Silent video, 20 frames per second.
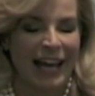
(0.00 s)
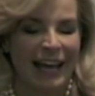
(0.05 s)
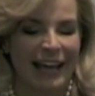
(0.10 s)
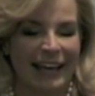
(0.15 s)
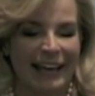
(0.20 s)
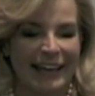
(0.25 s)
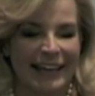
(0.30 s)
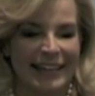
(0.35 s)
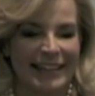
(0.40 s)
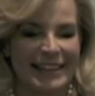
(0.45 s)

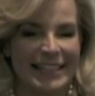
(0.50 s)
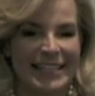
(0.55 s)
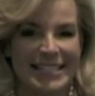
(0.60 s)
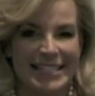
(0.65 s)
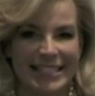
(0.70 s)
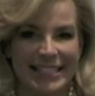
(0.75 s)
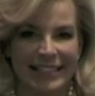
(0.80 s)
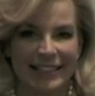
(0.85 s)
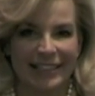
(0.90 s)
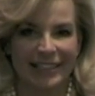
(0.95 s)
And
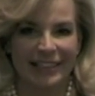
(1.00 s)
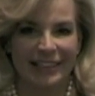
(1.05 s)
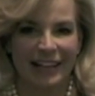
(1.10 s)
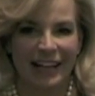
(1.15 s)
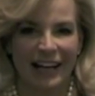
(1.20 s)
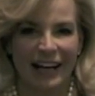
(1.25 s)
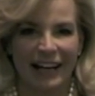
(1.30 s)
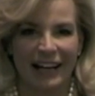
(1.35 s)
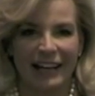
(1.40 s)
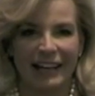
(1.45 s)
this year,
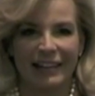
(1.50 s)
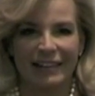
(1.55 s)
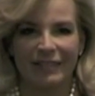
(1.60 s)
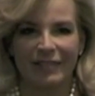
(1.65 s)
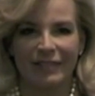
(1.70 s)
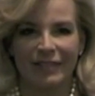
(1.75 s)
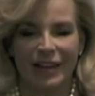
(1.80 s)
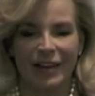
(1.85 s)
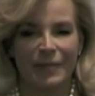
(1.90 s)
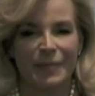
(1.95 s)
I
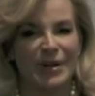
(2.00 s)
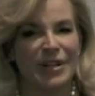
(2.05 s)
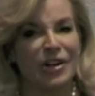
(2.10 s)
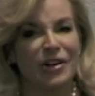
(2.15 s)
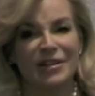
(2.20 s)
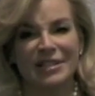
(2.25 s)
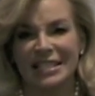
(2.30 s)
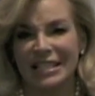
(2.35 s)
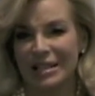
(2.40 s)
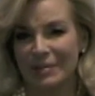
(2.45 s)
have been
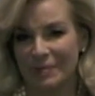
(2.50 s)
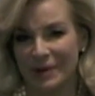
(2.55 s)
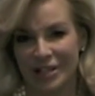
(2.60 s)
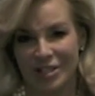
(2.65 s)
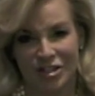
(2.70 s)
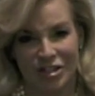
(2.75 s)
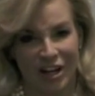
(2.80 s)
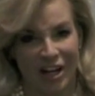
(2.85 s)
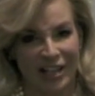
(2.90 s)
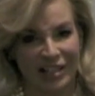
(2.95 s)
noticing a big
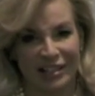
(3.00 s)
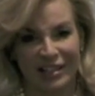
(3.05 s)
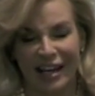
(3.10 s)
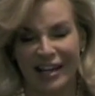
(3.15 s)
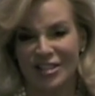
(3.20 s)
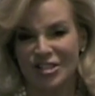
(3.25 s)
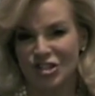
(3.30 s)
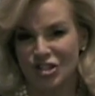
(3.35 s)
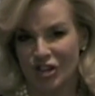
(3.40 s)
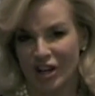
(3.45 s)
trend, a
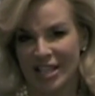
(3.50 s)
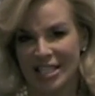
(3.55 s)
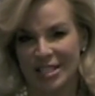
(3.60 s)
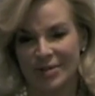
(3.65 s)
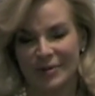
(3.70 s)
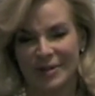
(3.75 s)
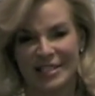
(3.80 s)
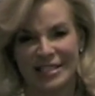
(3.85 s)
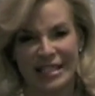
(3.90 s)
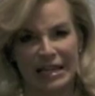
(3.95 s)
lot of stress
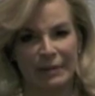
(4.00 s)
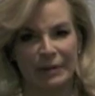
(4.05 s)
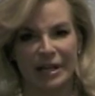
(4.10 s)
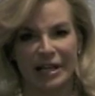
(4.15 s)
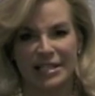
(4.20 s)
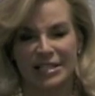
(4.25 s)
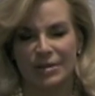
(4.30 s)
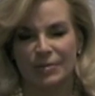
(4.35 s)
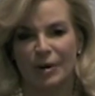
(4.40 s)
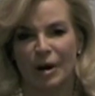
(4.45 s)
with
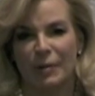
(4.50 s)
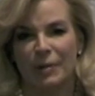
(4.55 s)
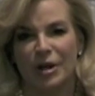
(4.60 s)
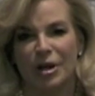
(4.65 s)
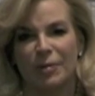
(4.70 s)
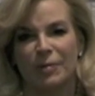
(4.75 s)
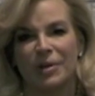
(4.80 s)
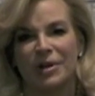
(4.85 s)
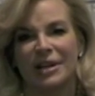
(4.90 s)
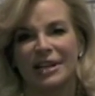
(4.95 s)
stabilized apartment
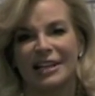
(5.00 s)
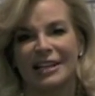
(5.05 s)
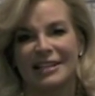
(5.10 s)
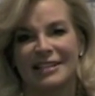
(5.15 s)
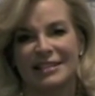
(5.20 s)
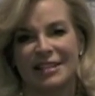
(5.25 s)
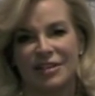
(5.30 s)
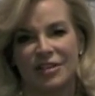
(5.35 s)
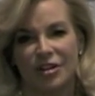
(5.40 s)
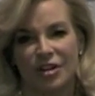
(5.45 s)

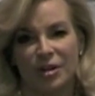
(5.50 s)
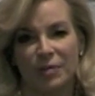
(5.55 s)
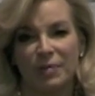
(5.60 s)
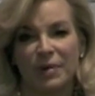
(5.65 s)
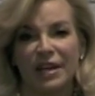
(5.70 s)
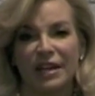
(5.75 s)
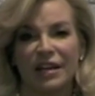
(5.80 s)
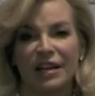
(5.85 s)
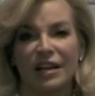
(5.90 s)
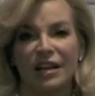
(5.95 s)
communities that they're
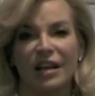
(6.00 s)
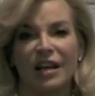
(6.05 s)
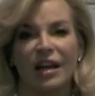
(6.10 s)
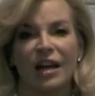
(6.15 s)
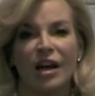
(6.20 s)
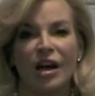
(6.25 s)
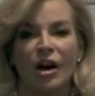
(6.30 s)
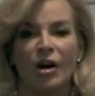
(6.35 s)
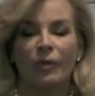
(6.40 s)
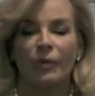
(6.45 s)
competing
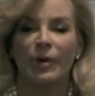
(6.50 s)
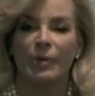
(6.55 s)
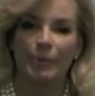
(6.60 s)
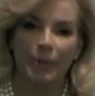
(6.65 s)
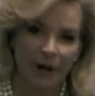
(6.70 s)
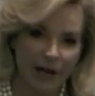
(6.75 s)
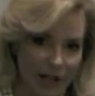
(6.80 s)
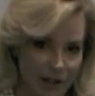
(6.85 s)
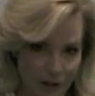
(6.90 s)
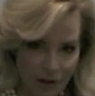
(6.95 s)
with
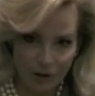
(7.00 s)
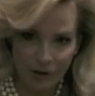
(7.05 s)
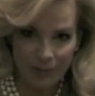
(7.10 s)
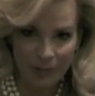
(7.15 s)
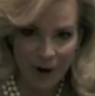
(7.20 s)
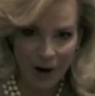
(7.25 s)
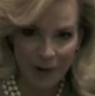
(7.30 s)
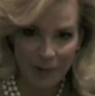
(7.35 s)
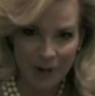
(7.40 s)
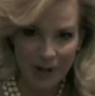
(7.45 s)
brand new
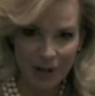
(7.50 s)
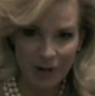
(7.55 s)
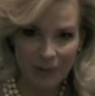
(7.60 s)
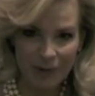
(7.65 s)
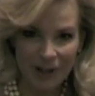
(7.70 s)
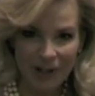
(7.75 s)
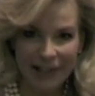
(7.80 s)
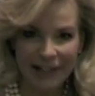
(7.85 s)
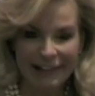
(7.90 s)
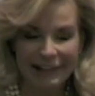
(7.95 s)
apartment
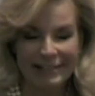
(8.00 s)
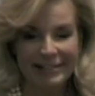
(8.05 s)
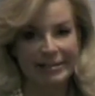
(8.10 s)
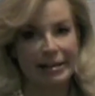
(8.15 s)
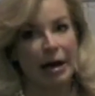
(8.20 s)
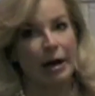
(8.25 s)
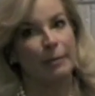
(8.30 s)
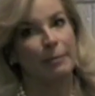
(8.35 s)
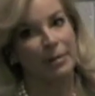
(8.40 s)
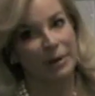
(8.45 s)
communities.
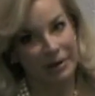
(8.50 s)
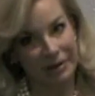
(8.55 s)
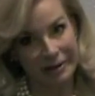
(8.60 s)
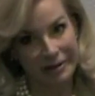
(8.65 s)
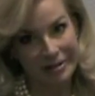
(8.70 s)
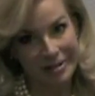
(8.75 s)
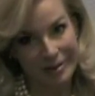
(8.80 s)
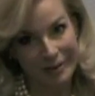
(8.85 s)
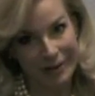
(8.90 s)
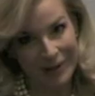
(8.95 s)
I'm
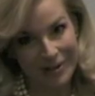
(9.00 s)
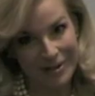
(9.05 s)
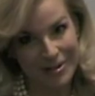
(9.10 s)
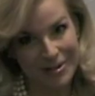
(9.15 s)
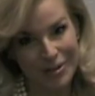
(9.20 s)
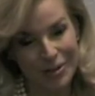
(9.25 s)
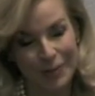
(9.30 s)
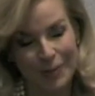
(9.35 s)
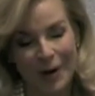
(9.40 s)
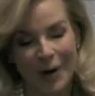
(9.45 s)
building some of those
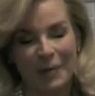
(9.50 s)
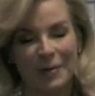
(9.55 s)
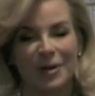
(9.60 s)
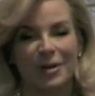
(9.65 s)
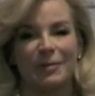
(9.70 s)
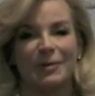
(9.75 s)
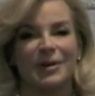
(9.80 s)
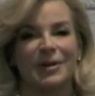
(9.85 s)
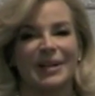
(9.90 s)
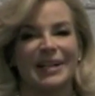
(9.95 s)
new apartment
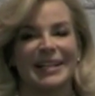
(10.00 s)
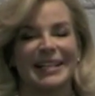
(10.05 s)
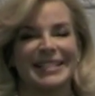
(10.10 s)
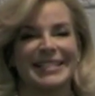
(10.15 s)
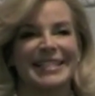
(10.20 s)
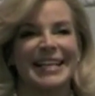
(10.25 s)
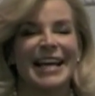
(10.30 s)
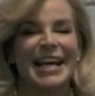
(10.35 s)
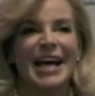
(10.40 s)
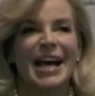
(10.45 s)

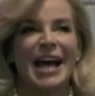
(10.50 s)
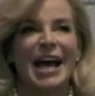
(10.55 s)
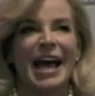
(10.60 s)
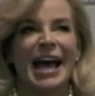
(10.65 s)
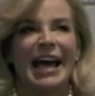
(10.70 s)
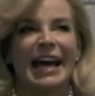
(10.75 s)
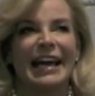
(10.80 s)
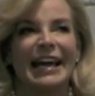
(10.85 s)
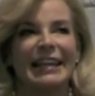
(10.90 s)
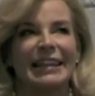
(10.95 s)
communities.
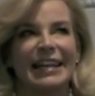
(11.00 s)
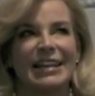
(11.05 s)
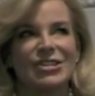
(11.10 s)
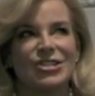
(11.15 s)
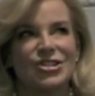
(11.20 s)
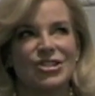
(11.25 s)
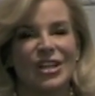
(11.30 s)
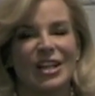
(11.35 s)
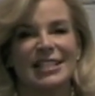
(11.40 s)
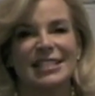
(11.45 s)
And that
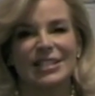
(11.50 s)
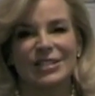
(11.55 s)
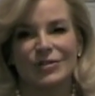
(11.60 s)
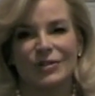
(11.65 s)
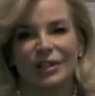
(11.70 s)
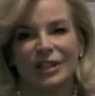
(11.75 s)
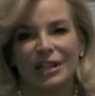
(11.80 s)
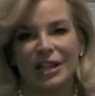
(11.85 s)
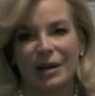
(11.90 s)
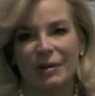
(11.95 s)
stress is
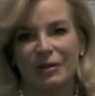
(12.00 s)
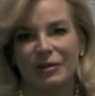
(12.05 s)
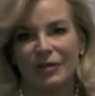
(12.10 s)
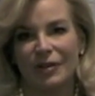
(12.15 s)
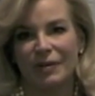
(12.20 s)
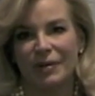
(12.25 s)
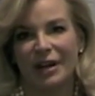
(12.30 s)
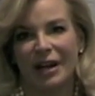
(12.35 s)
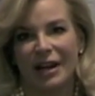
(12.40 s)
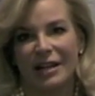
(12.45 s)
really coming
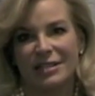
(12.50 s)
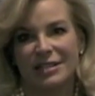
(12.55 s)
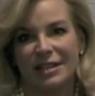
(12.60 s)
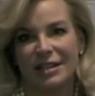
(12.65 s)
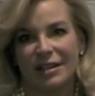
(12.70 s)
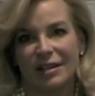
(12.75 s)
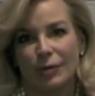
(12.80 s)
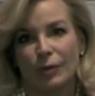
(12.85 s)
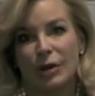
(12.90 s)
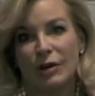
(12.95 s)
from the
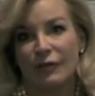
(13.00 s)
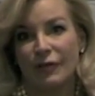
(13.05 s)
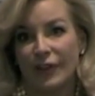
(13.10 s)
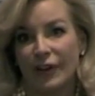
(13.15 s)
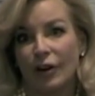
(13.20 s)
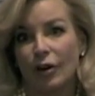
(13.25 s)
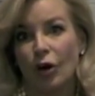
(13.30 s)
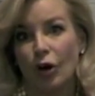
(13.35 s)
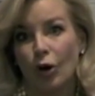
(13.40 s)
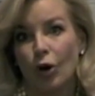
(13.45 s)
idea that we
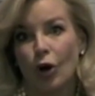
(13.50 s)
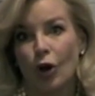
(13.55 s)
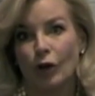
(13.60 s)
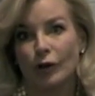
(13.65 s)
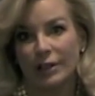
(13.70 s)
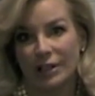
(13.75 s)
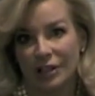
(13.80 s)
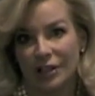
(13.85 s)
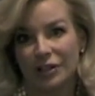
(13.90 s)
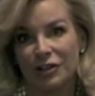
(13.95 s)
feel
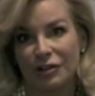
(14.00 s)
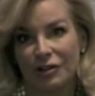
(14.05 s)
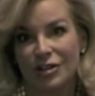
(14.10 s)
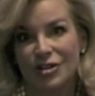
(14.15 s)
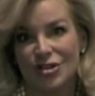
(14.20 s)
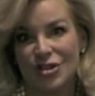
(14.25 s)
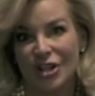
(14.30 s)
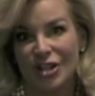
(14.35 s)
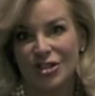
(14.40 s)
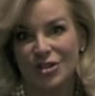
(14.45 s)
old in the new
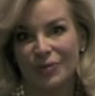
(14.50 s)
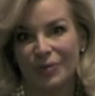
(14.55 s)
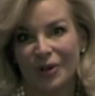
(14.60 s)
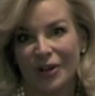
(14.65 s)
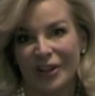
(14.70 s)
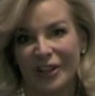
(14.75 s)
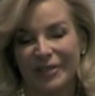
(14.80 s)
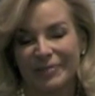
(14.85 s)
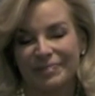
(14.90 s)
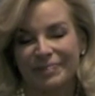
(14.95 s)
construction
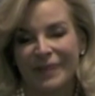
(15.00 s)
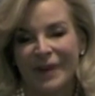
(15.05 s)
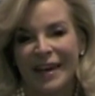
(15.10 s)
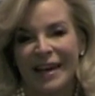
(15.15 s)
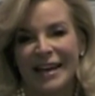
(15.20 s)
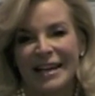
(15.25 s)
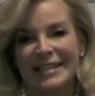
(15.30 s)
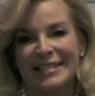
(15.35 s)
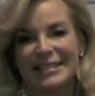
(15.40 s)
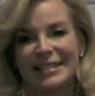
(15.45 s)
world.
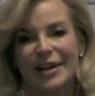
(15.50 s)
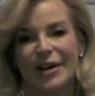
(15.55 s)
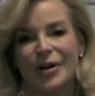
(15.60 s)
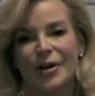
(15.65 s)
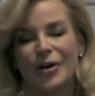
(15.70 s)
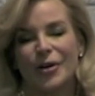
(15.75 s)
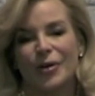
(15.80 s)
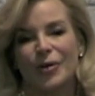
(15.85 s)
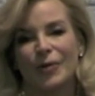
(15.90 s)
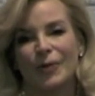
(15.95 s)

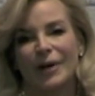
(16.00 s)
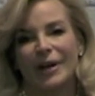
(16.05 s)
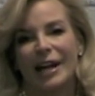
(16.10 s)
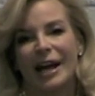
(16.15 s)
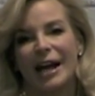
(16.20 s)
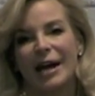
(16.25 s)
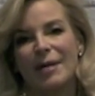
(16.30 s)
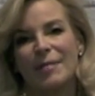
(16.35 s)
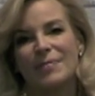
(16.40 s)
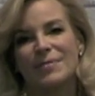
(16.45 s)
So what
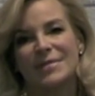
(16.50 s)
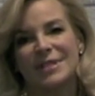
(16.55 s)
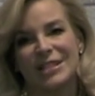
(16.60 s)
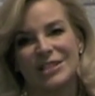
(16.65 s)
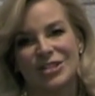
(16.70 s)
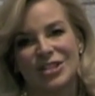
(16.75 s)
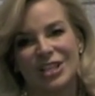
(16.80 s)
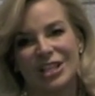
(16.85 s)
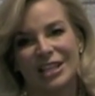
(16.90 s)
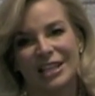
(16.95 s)
I'm
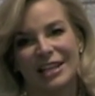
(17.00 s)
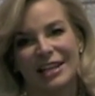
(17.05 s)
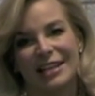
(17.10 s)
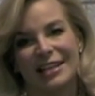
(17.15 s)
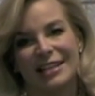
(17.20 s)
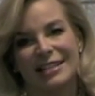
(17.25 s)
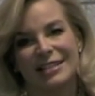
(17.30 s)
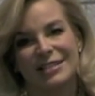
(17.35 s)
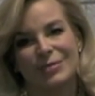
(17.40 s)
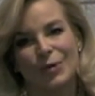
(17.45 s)
teaching
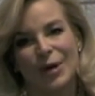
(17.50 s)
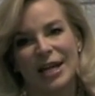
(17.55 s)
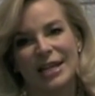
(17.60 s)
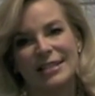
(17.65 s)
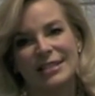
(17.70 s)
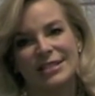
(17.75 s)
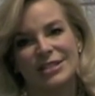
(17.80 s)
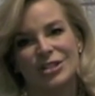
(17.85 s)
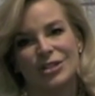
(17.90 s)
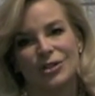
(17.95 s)
is
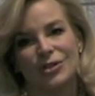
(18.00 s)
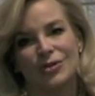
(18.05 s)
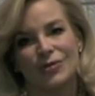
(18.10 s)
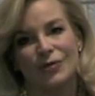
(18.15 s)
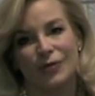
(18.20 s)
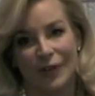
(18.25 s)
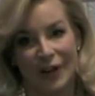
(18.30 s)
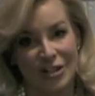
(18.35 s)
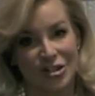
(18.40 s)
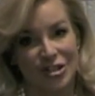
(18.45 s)
ways to
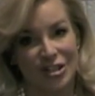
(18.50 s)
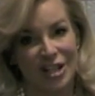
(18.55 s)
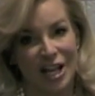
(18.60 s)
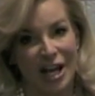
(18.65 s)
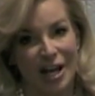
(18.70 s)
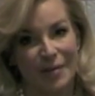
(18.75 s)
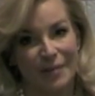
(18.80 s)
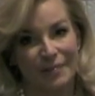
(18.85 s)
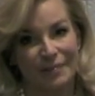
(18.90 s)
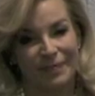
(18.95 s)
freshen up,